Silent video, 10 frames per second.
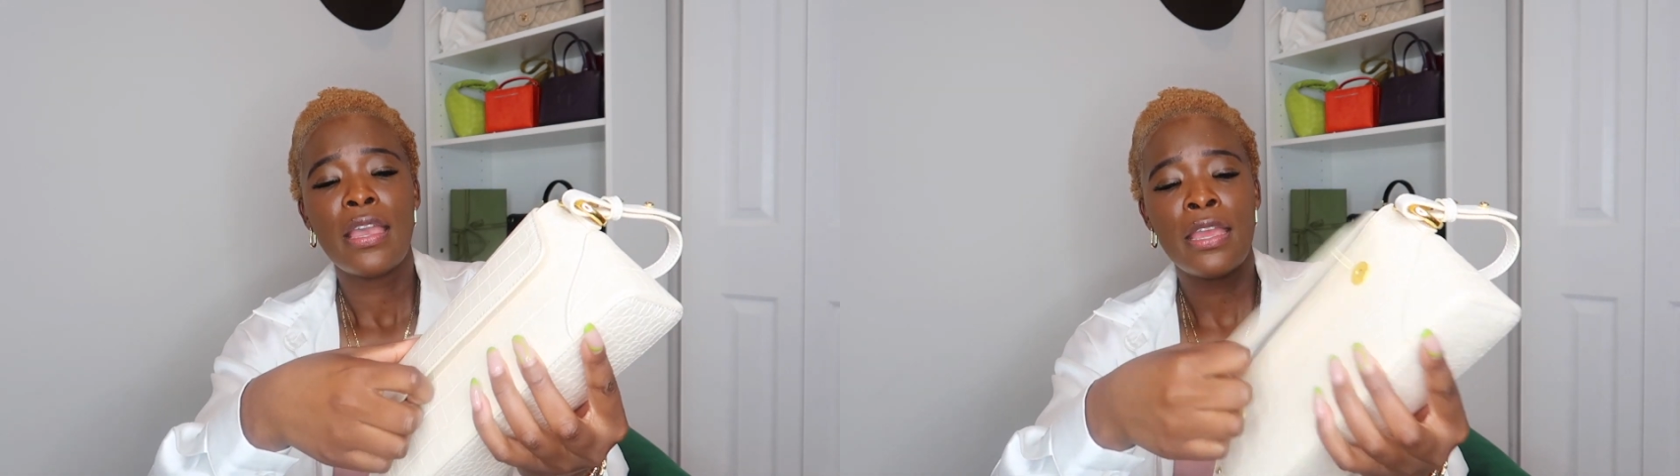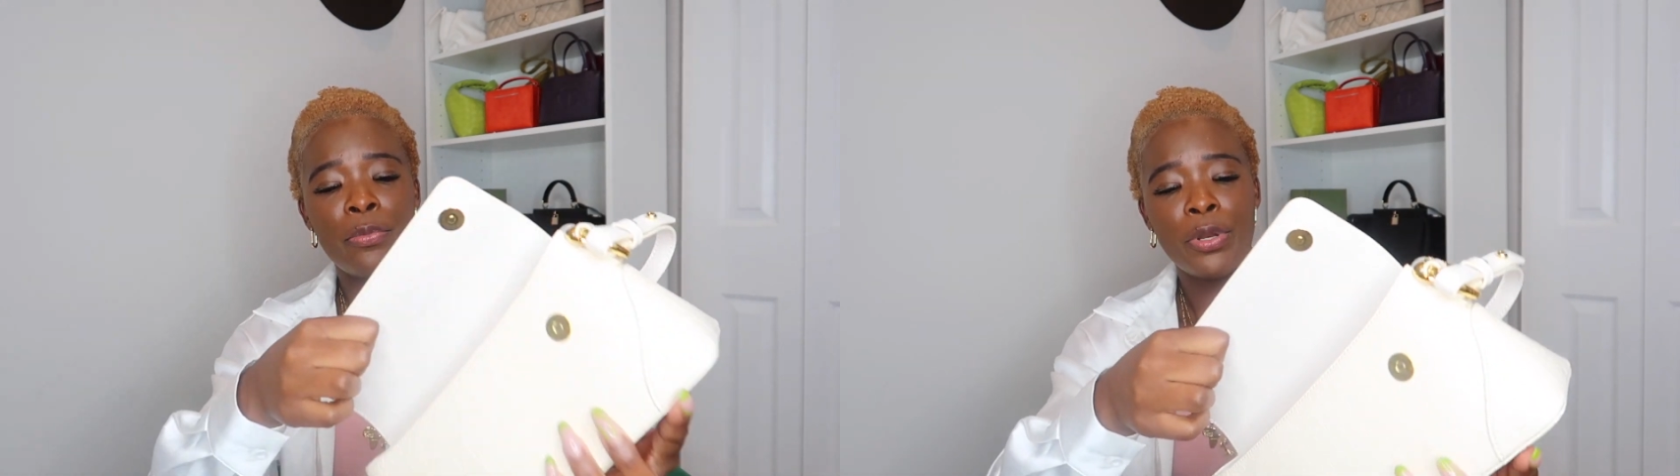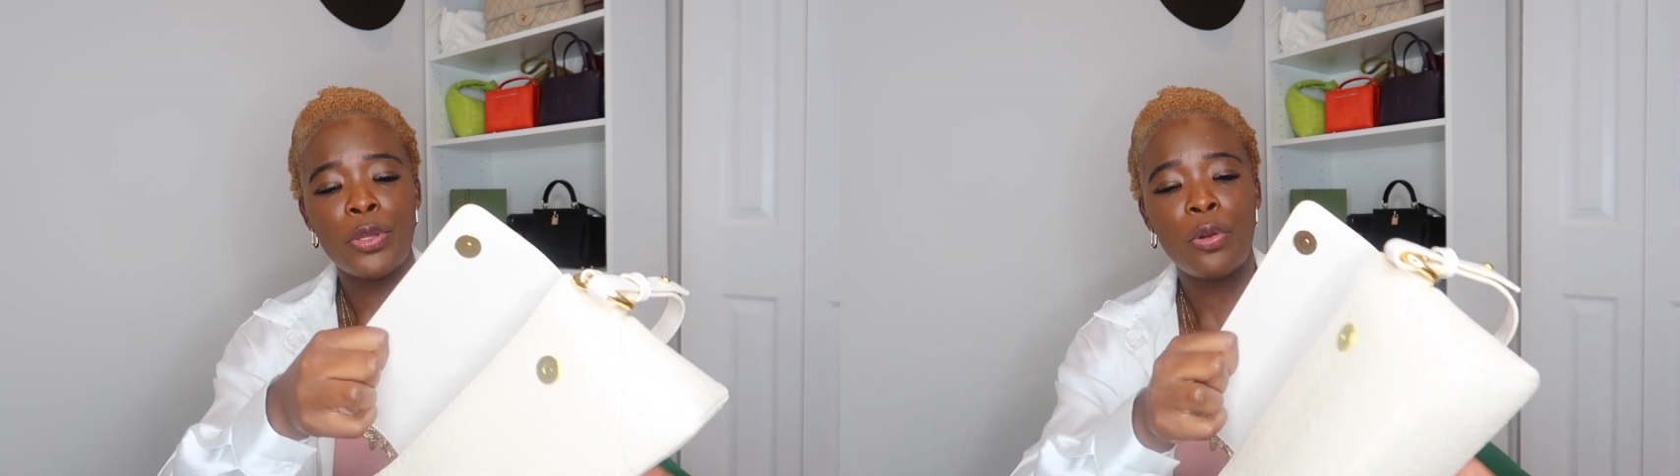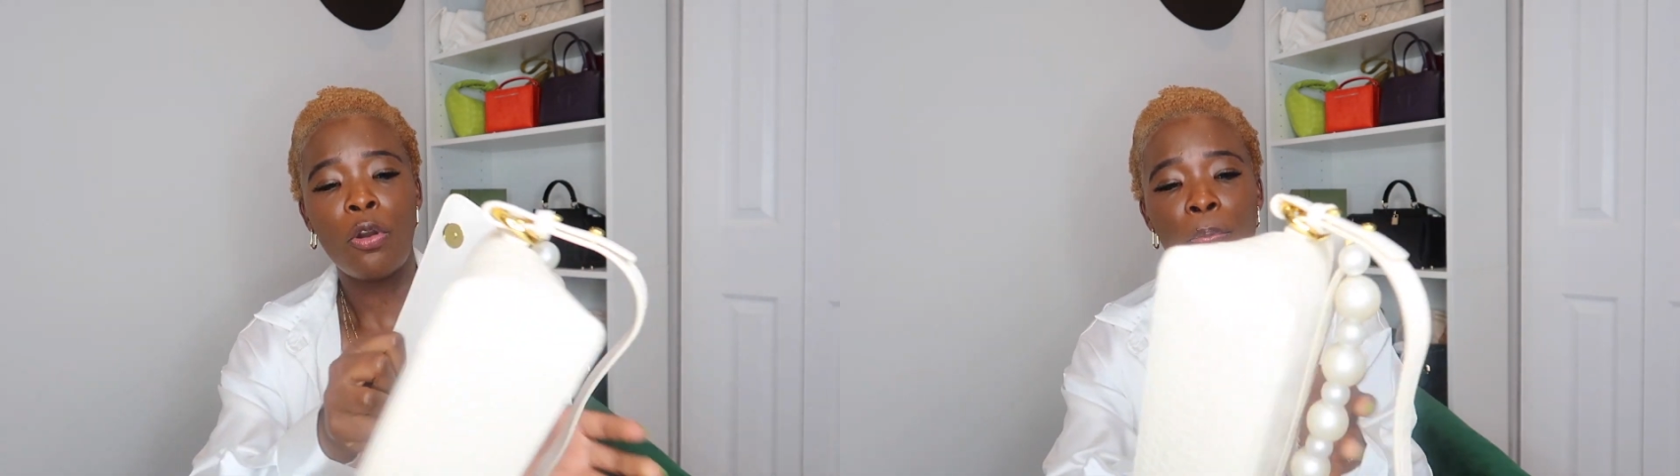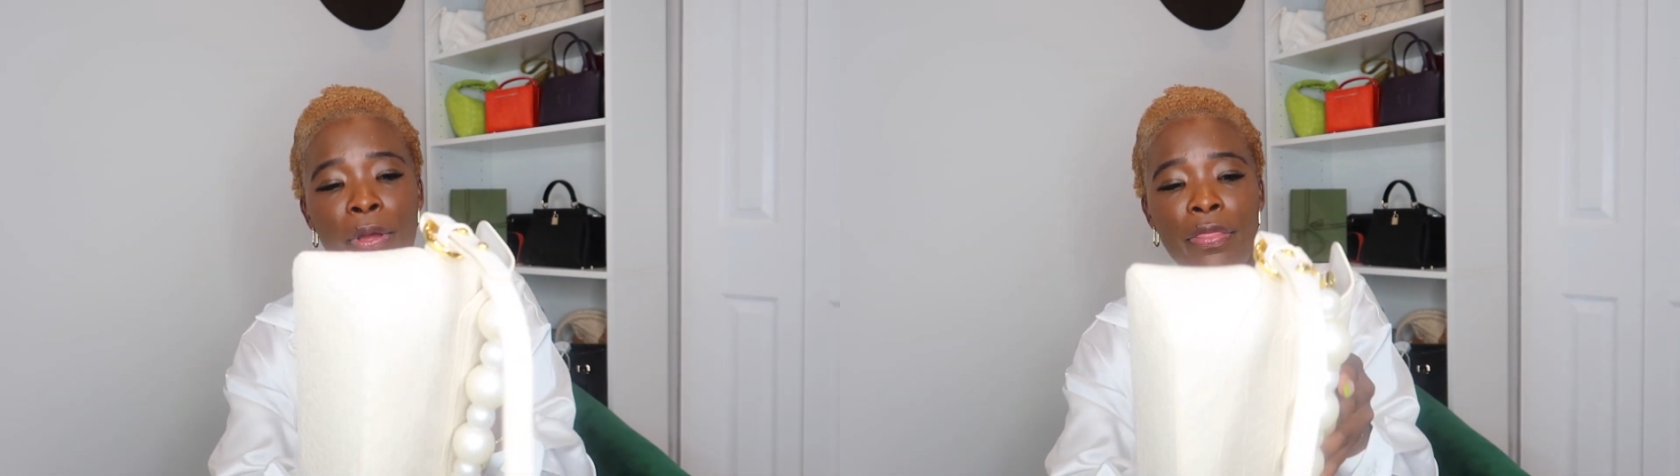and when you
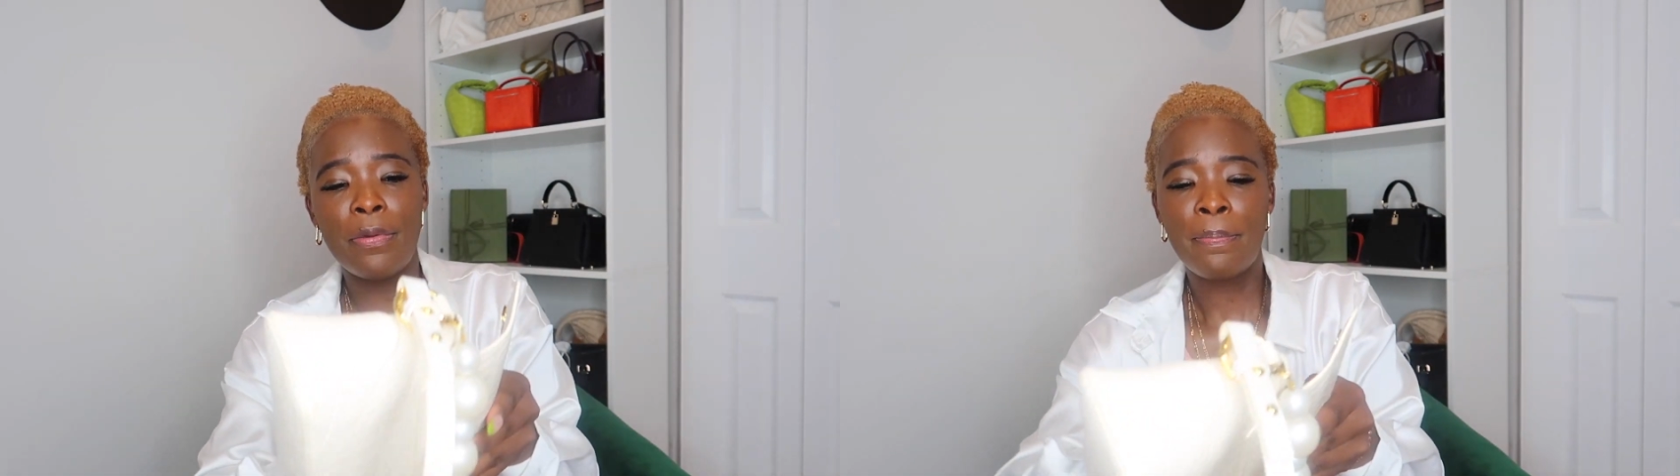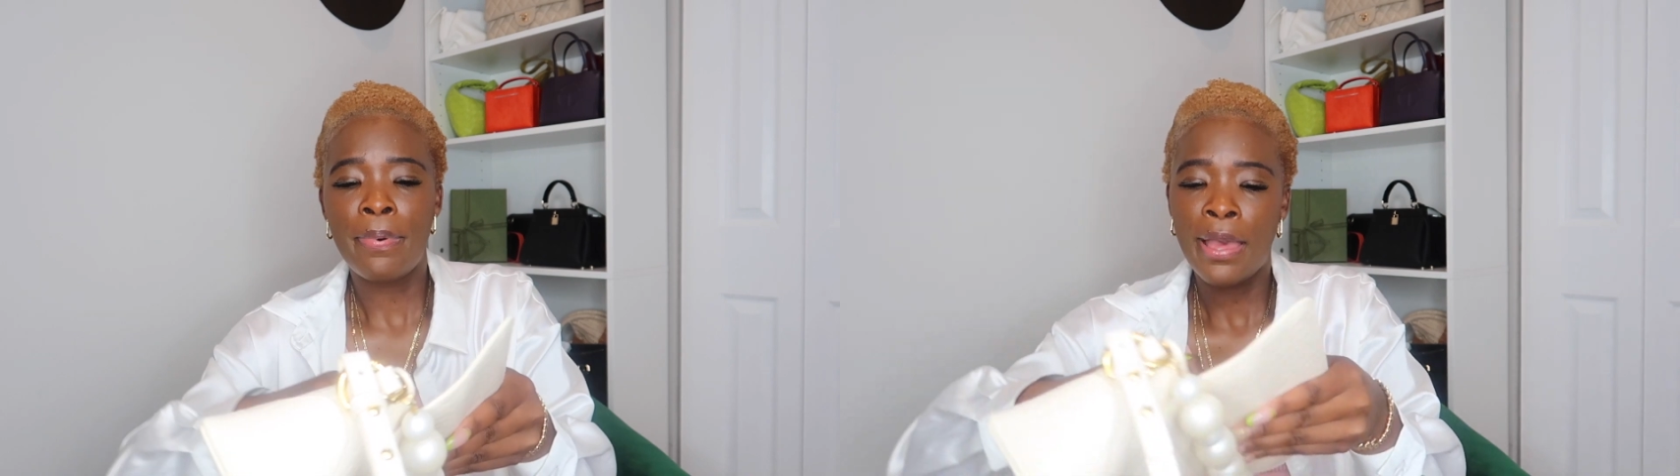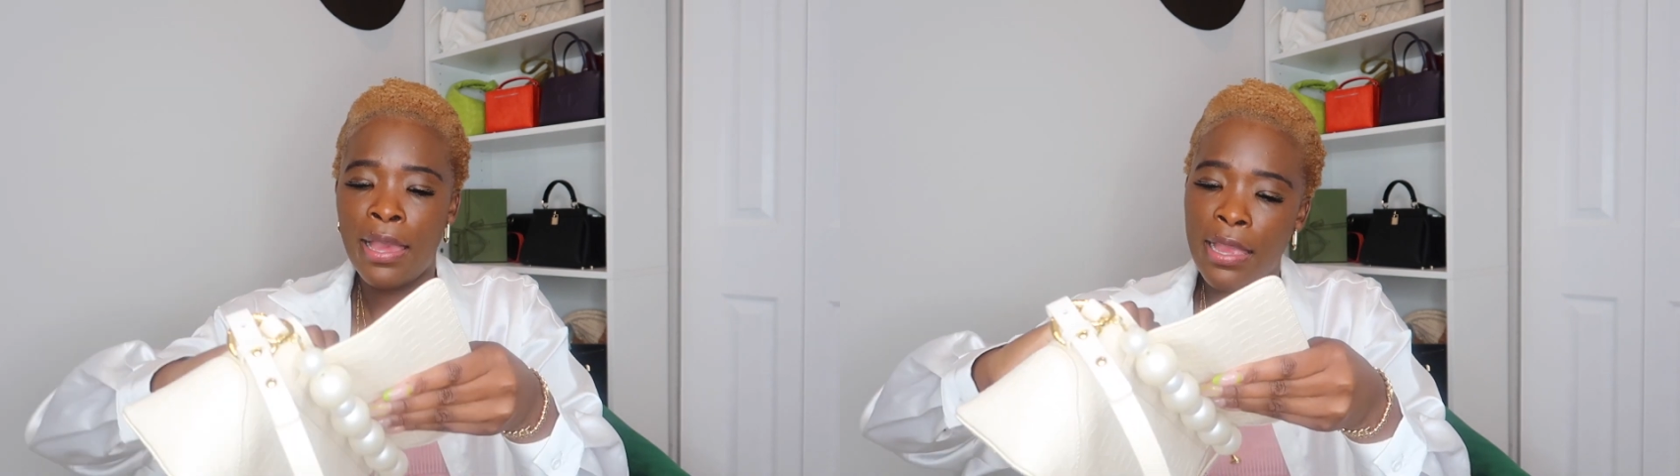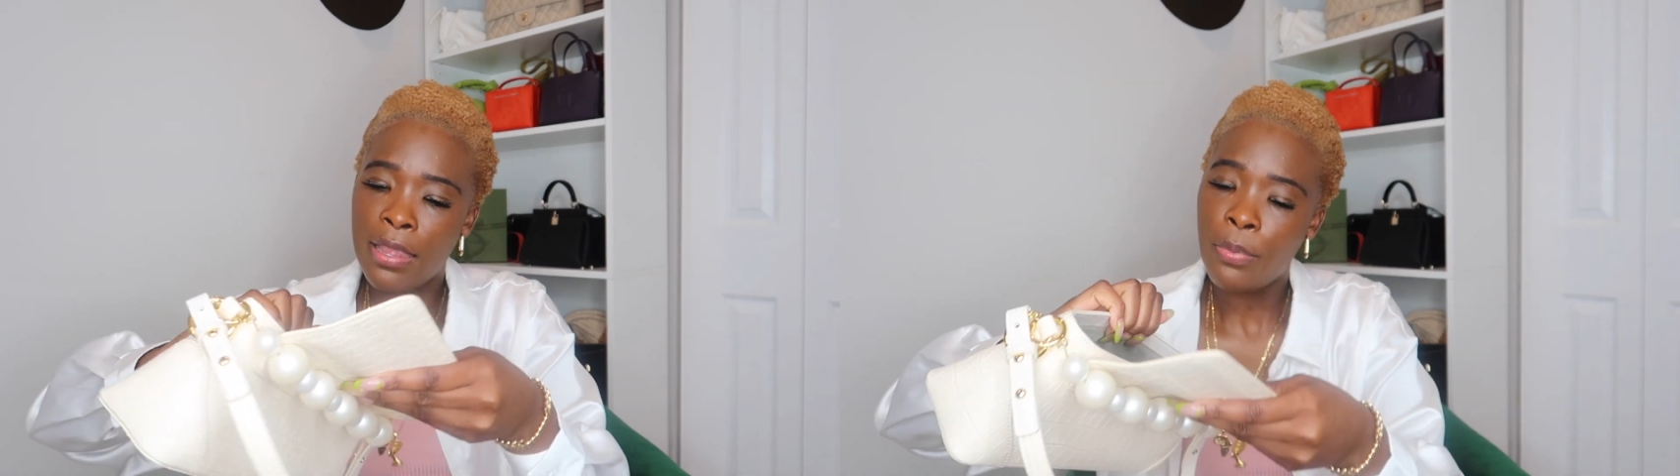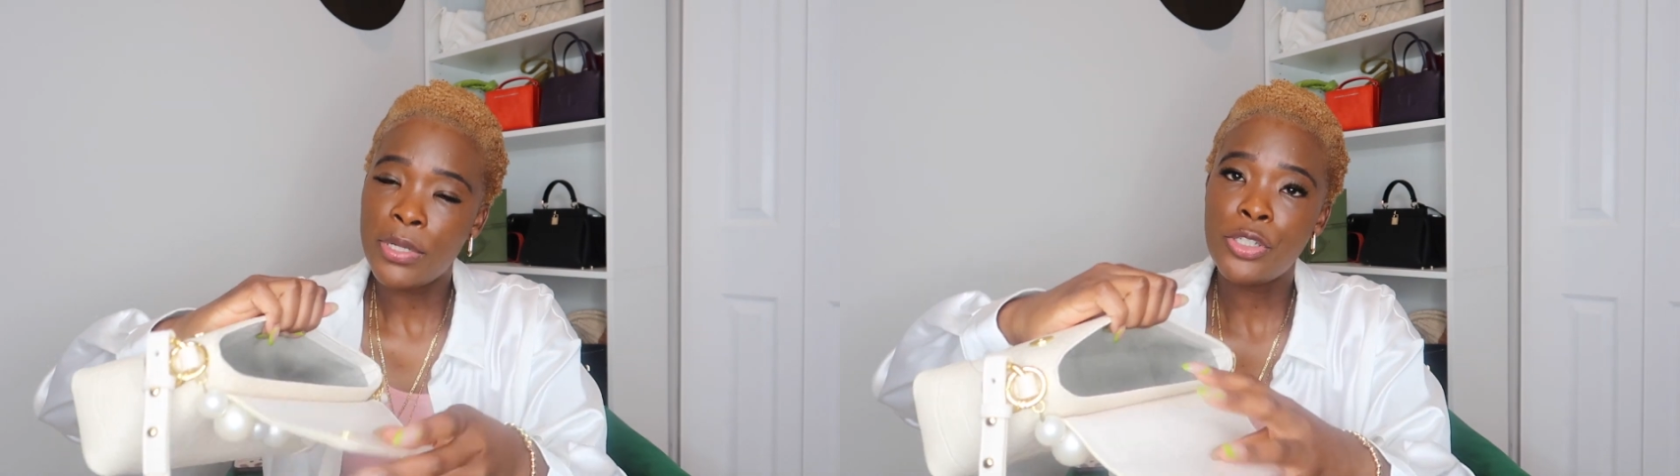open the
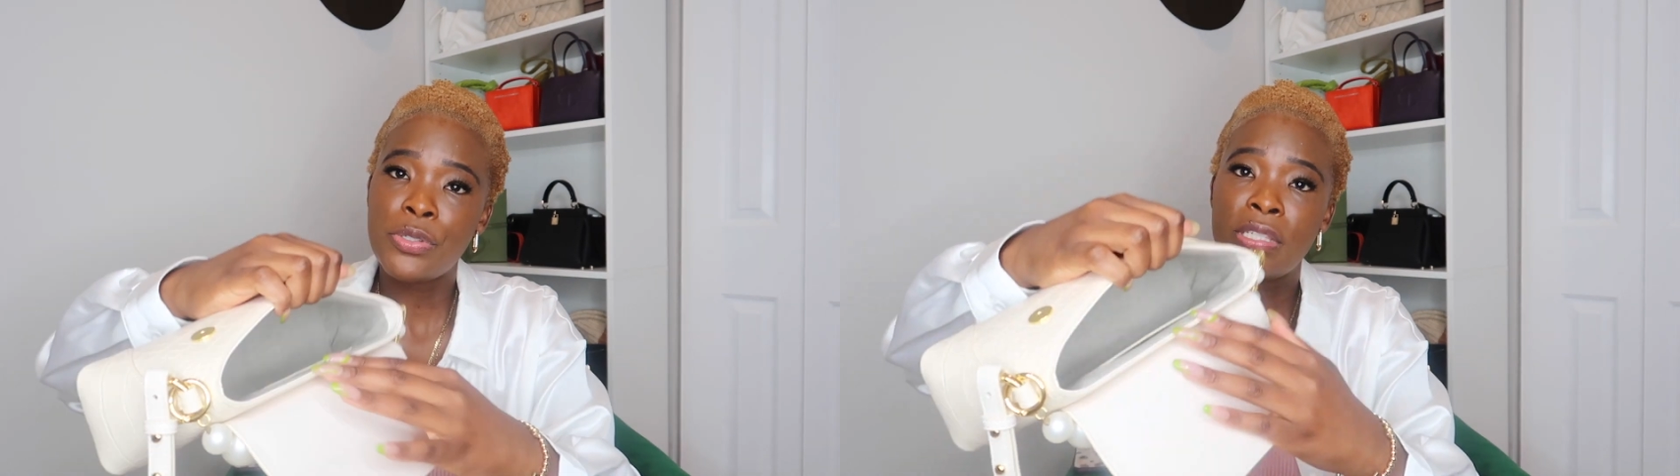bag what you